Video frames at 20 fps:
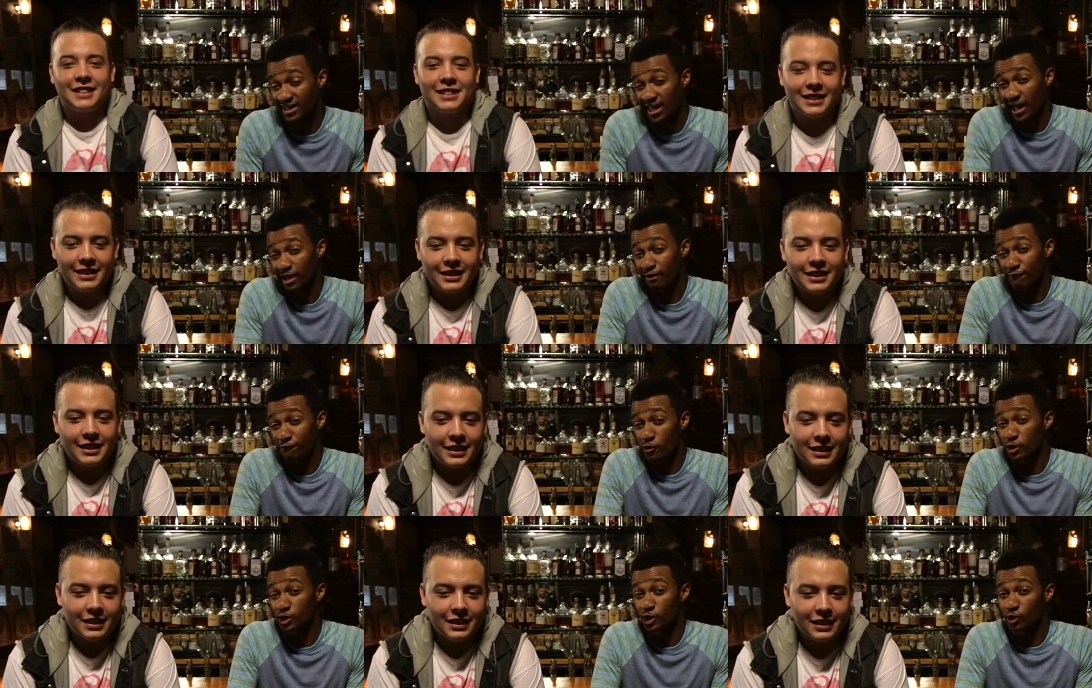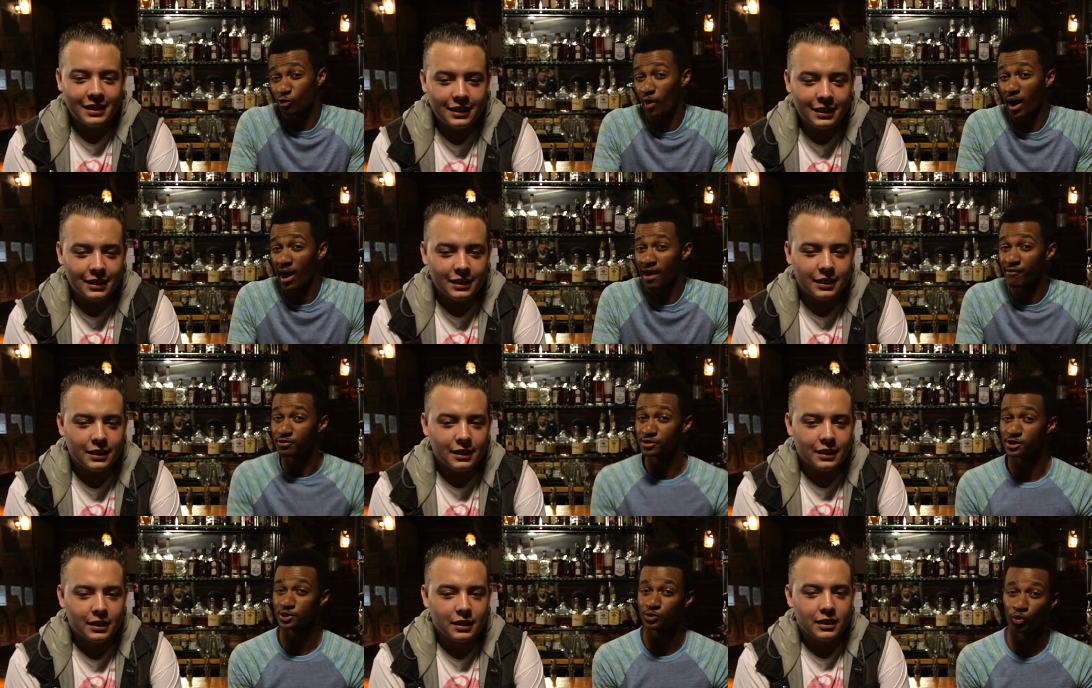Speaker 1: California
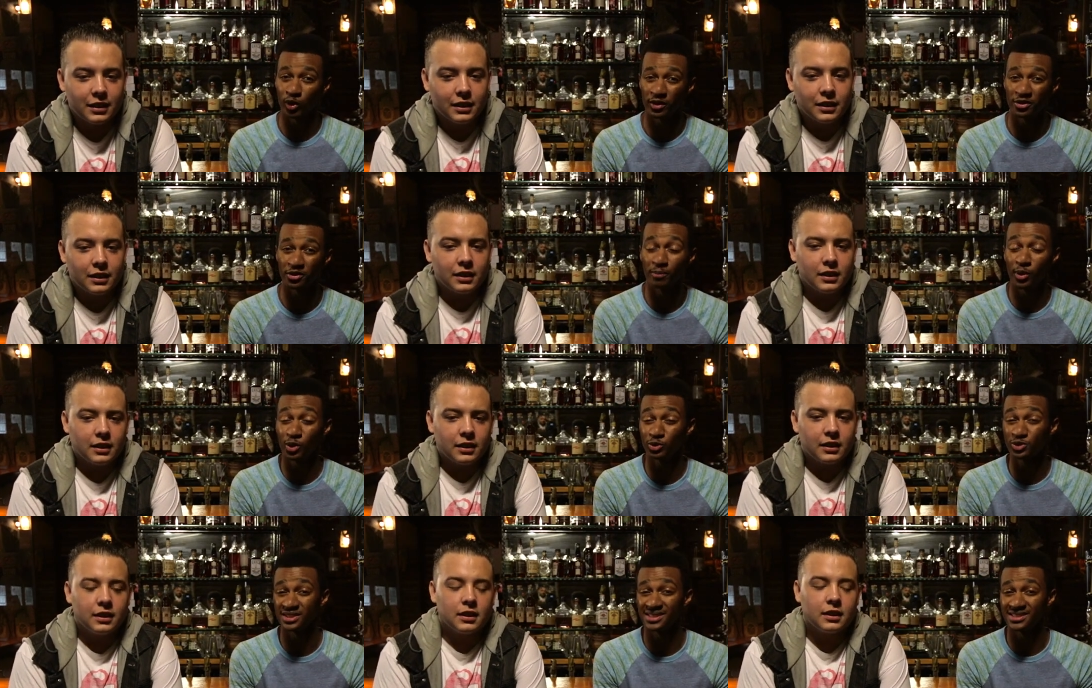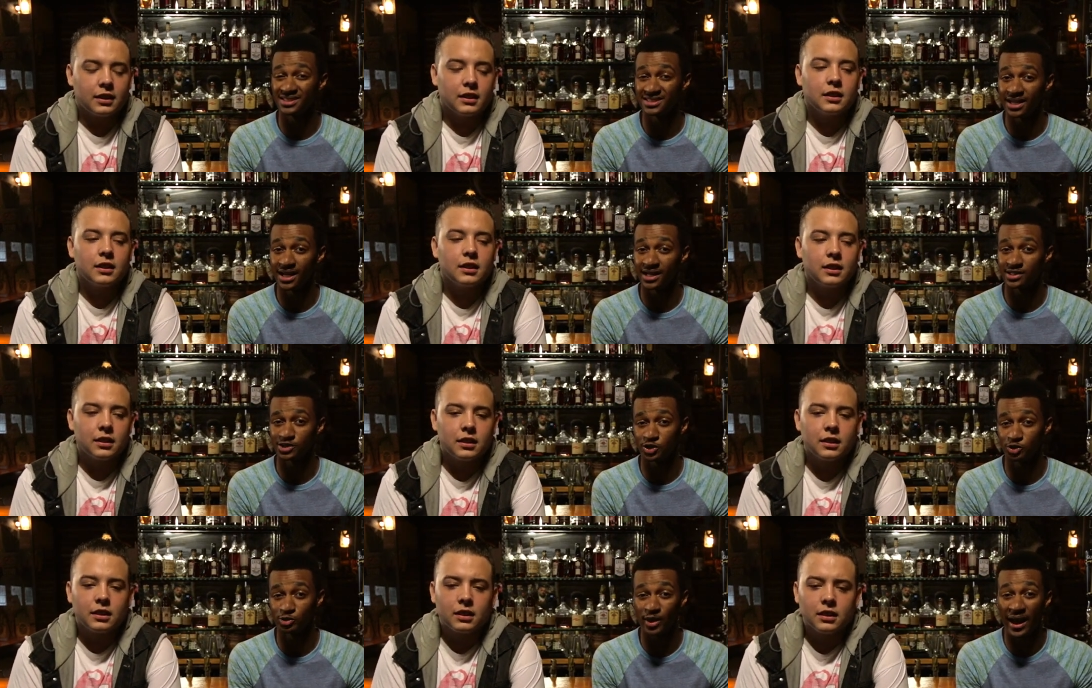rivalry is one of the most
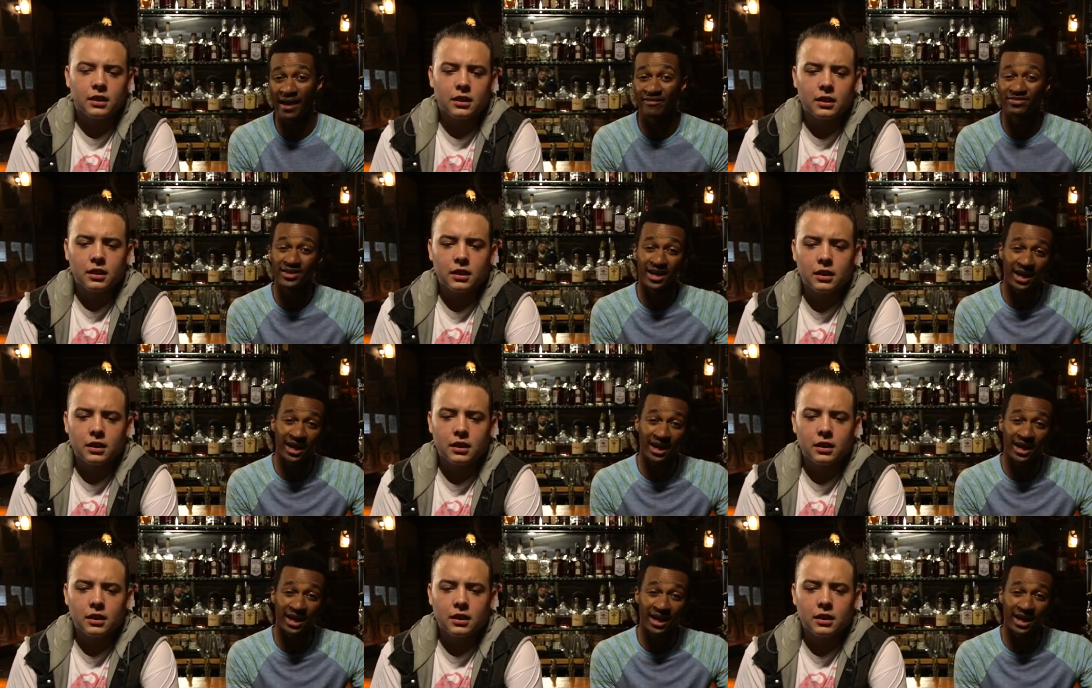intense. You have